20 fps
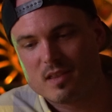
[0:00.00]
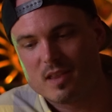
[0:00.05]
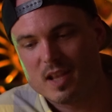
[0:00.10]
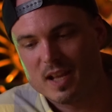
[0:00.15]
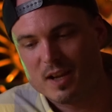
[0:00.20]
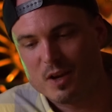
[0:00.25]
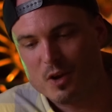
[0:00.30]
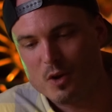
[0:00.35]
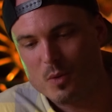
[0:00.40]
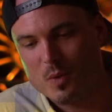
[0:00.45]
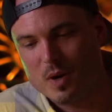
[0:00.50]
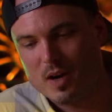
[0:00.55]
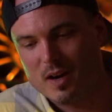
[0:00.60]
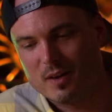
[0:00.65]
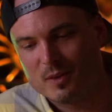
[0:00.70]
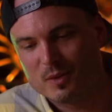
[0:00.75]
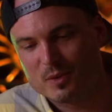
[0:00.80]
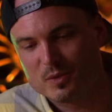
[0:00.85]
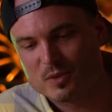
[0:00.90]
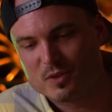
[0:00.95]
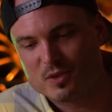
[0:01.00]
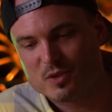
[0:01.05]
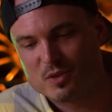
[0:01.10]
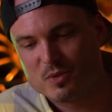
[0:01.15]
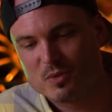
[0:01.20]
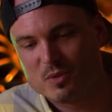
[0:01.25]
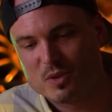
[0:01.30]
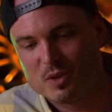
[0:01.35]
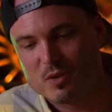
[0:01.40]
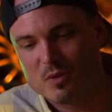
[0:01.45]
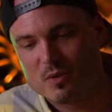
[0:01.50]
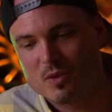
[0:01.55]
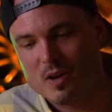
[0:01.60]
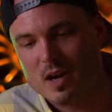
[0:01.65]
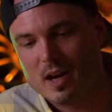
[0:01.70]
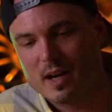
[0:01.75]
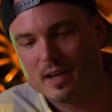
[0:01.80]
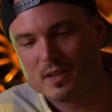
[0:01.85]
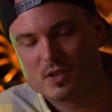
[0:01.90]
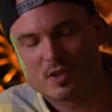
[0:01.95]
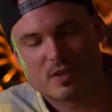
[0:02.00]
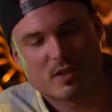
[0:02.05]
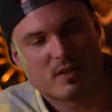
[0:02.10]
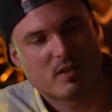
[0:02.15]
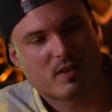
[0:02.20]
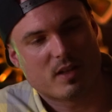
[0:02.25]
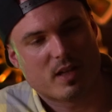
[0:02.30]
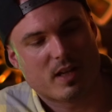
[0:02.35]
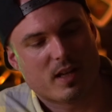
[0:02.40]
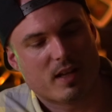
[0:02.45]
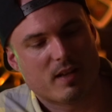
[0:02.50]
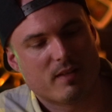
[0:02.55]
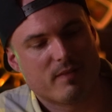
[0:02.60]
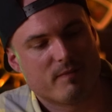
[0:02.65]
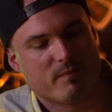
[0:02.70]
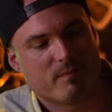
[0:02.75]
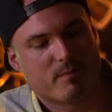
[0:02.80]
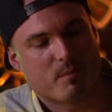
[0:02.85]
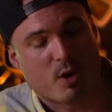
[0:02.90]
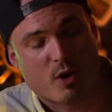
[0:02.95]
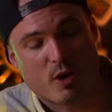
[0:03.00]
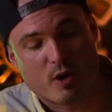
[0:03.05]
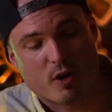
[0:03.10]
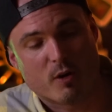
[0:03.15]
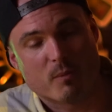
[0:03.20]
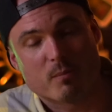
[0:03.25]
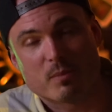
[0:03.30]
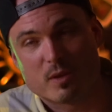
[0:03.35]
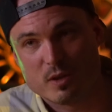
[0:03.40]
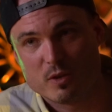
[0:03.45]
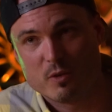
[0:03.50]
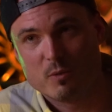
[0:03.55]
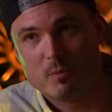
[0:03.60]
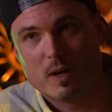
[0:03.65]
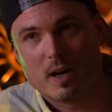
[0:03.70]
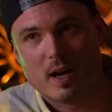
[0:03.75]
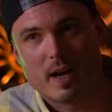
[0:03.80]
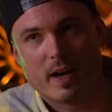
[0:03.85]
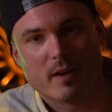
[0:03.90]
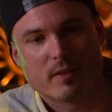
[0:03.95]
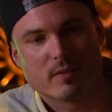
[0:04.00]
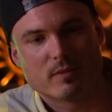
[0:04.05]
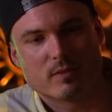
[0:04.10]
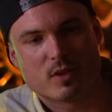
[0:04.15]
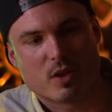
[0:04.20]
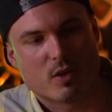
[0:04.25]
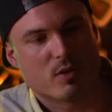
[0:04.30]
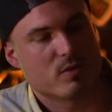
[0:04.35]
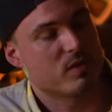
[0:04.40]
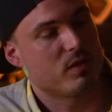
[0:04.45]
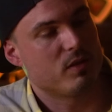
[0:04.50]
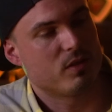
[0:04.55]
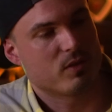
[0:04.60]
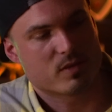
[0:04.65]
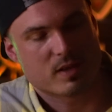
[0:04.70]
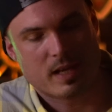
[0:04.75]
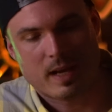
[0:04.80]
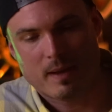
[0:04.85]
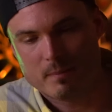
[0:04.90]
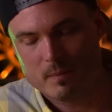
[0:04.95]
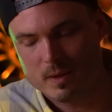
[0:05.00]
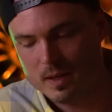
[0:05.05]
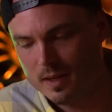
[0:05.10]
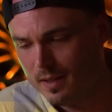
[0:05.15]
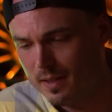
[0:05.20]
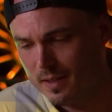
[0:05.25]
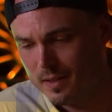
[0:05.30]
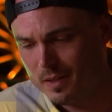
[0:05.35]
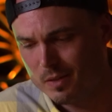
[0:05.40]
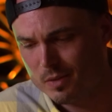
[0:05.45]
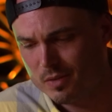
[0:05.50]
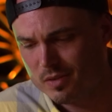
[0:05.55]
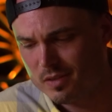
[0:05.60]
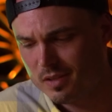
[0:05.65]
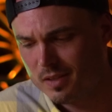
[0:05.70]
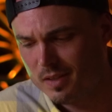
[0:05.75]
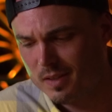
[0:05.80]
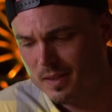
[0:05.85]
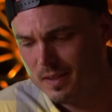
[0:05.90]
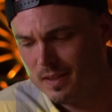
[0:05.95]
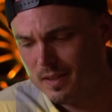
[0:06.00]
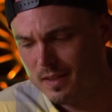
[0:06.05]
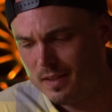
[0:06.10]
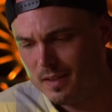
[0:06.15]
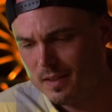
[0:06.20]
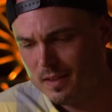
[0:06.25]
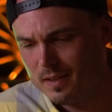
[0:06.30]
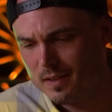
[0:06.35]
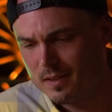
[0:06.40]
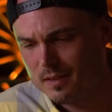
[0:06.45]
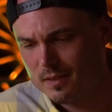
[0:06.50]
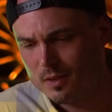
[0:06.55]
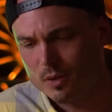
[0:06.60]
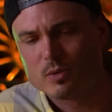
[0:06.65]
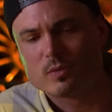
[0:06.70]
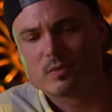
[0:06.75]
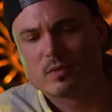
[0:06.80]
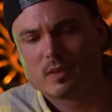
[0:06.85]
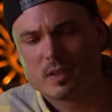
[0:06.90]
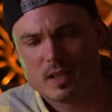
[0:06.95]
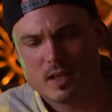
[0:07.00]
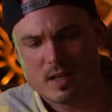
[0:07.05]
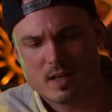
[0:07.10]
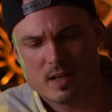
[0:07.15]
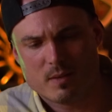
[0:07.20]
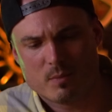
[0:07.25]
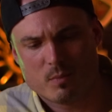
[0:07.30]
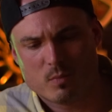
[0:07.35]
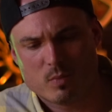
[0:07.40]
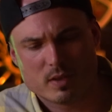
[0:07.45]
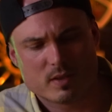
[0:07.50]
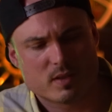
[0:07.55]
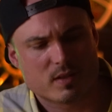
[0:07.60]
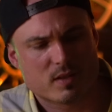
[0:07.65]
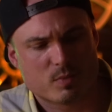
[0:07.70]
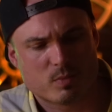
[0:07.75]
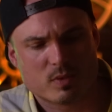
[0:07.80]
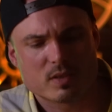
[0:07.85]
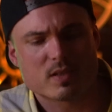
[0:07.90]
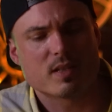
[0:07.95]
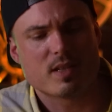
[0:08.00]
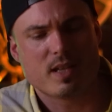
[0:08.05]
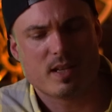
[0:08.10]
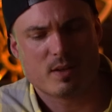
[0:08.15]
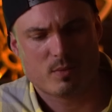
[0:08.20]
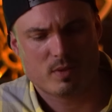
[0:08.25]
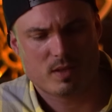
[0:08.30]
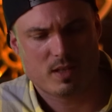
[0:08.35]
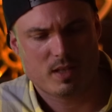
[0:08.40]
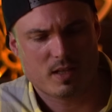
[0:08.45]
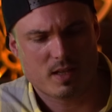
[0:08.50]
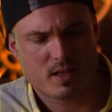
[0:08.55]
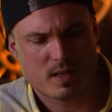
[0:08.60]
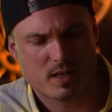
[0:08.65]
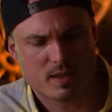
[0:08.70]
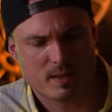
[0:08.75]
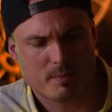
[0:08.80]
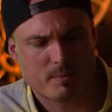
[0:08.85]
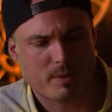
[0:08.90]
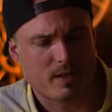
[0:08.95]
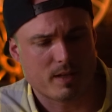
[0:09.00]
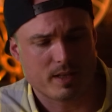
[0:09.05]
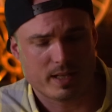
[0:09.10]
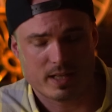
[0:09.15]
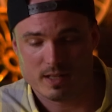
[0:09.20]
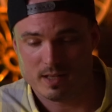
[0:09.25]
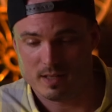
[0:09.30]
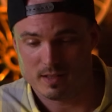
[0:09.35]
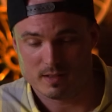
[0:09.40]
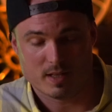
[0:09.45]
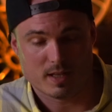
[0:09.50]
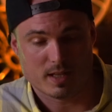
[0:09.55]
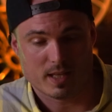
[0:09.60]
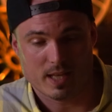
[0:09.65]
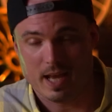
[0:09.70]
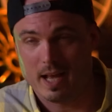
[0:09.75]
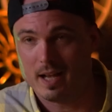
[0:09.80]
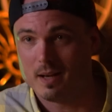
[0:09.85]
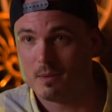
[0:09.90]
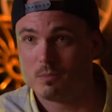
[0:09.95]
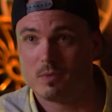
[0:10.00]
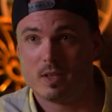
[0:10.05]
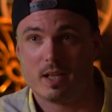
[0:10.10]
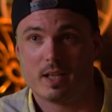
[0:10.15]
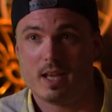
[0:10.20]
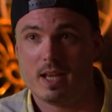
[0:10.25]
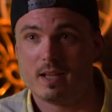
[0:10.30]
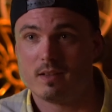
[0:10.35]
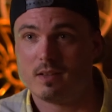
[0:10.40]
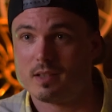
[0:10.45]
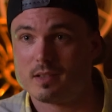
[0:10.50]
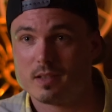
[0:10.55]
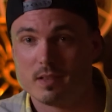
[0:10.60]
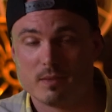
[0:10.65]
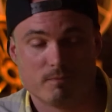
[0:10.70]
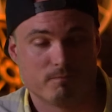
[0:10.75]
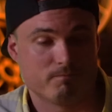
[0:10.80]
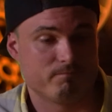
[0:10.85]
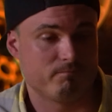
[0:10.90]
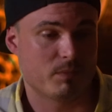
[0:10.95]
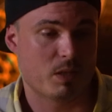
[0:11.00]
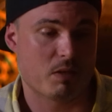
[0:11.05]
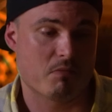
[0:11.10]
they go out to the garage and, and herb the new buyer turns and looks at me and he goes colton yeah what's what's the deal with the uh, the body and I, again i'm like hey listen